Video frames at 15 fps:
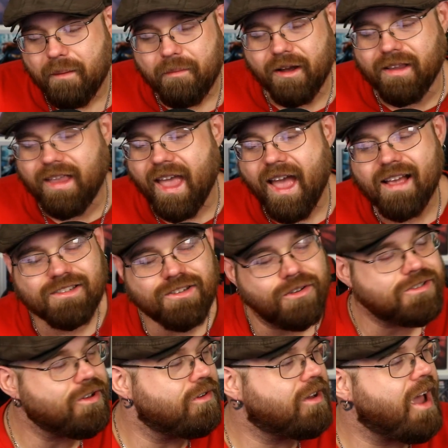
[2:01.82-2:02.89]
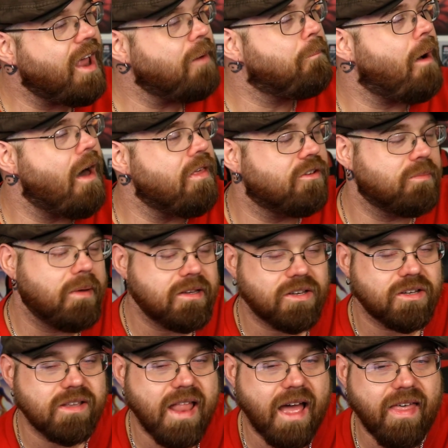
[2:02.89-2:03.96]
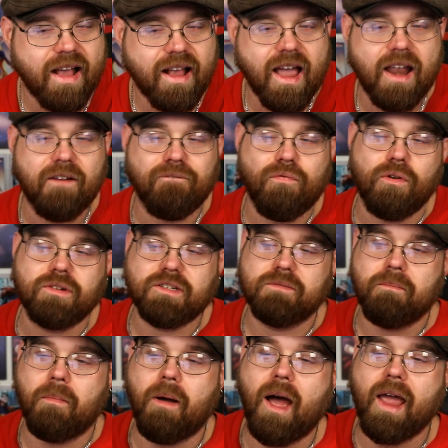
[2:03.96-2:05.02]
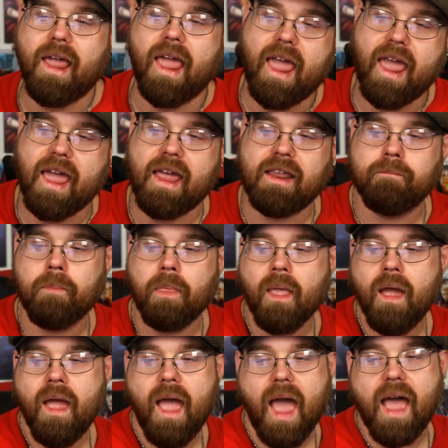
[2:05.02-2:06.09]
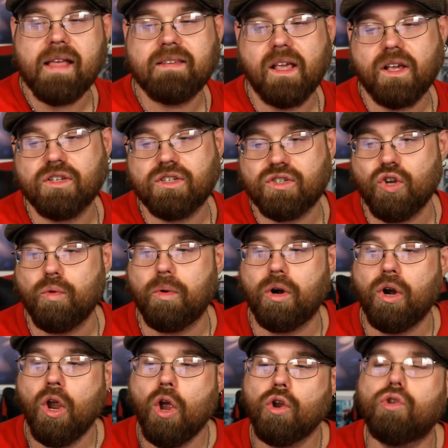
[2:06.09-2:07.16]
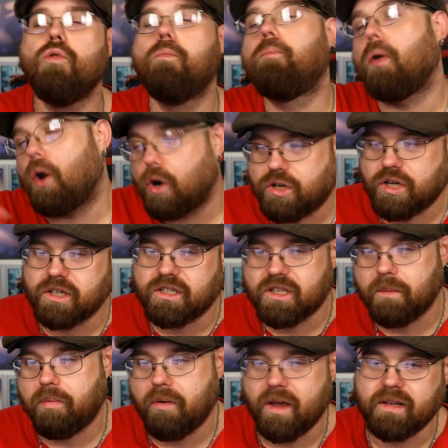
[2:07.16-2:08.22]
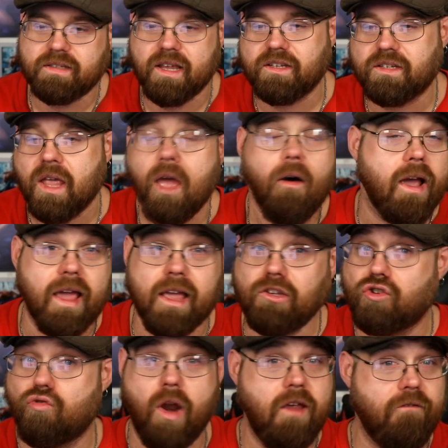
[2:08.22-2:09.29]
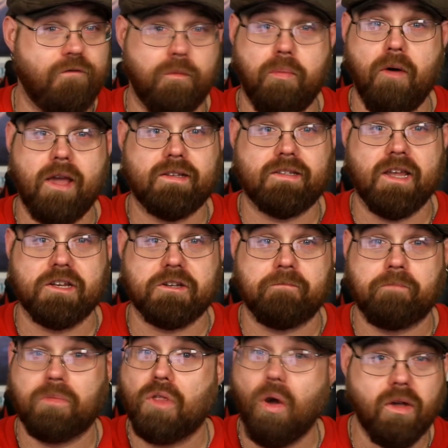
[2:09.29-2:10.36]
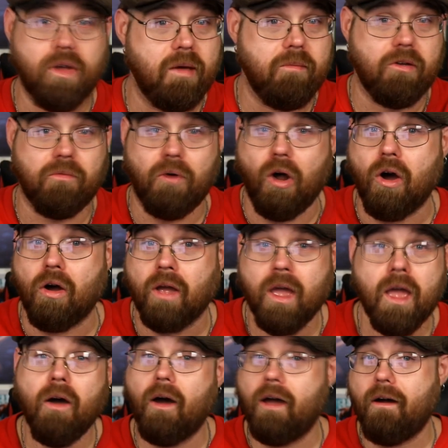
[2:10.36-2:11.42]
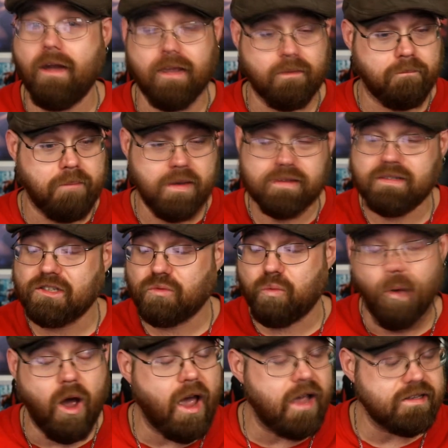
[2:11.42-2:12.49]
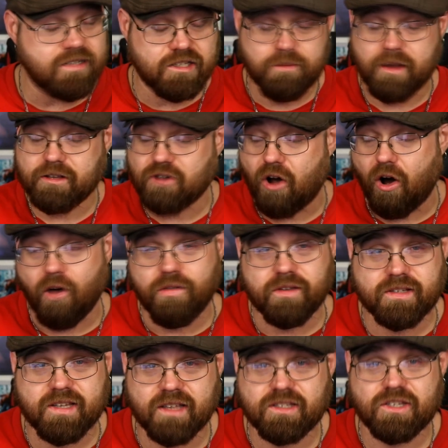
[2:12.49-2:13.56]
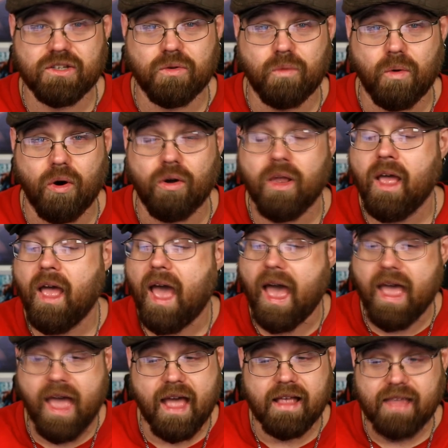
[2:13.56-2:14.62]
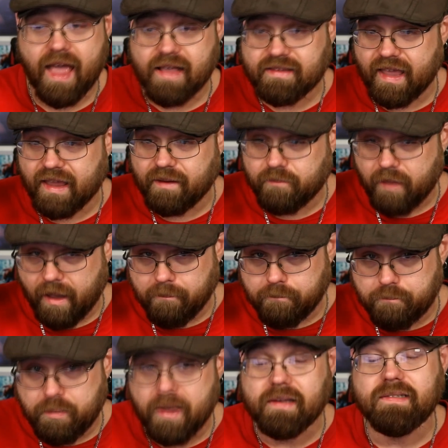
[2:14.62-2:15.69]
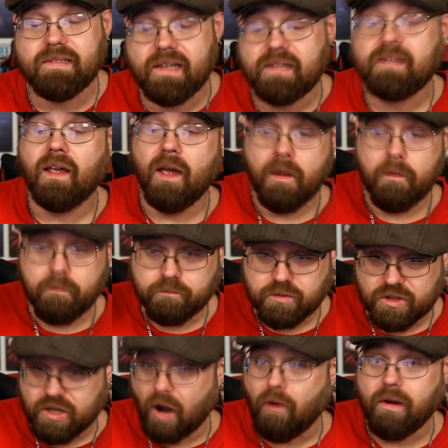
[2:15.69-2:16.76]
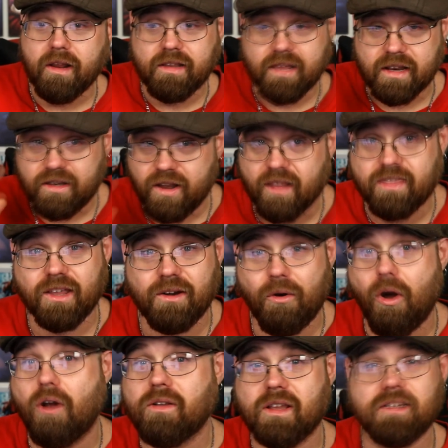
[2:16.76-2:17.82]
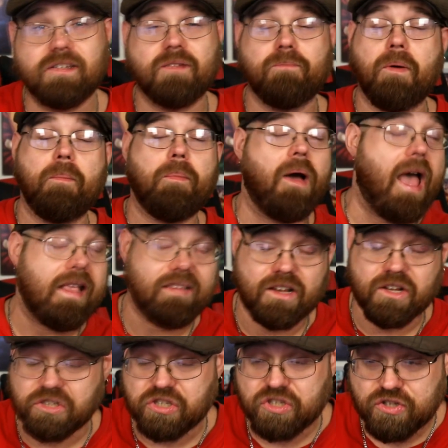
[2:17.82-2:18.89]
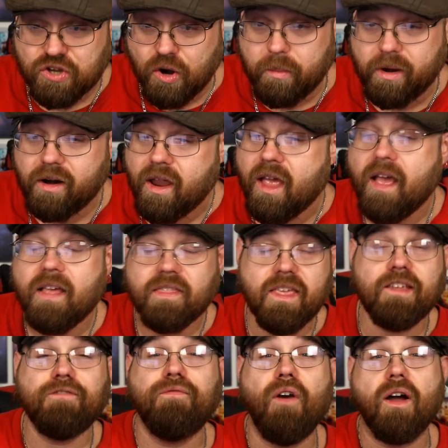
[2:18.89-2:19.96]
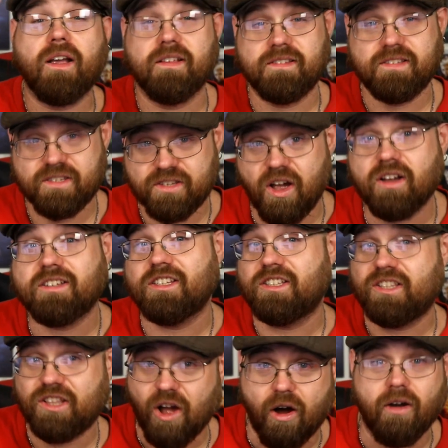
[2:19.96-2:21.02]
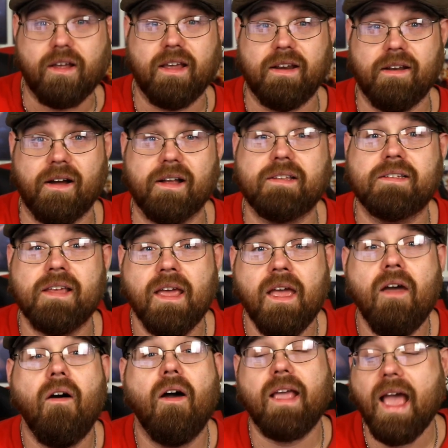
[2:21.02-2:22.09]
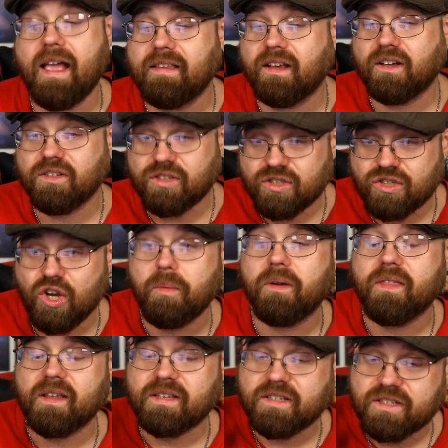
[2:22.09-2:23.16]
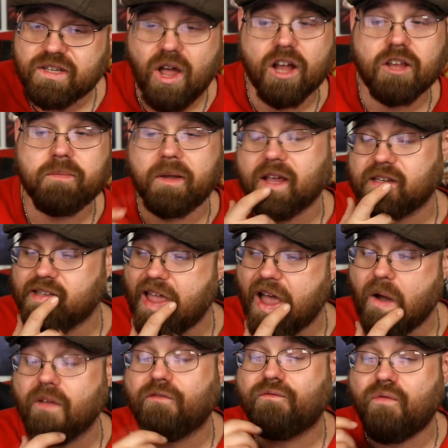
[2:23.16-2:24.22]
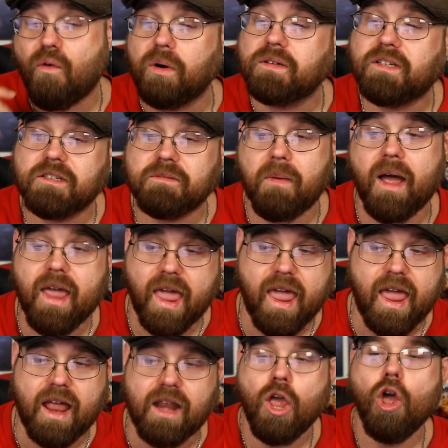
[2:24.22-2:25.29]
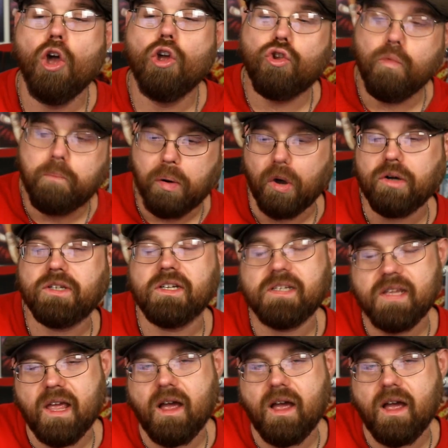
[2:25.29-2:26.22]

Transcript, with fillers: But yeah, so so it kind of bothered me because now that kind of forces my hand as a consumer to purchase the PlayStation. Like it's great for PlayStation. Don't get me wrong. Like, like business wise, this makes all the sense in the world. As, as a, a business, Sony did nothing wrong. This, but but as a consumer, this fucking sucks donkey nuts. Like as a consumer, this sucks because now it forces my hand to purchase it